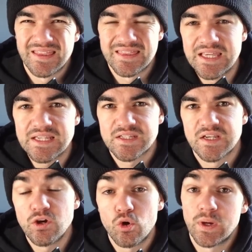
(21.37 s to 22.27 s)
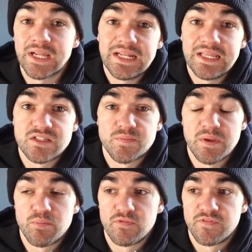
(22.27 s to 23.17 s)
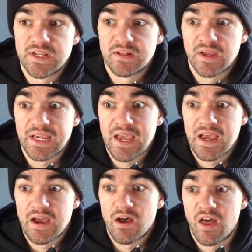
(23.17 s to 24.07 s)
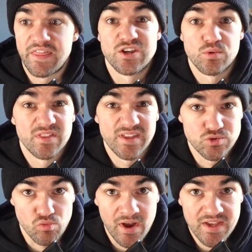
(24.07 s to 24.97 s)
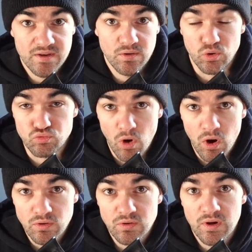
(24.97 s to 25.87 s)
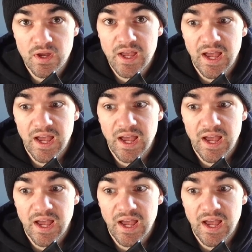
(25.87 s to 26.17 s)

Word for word: This can quickly lead to people feeling like, are they doing things right or wrong?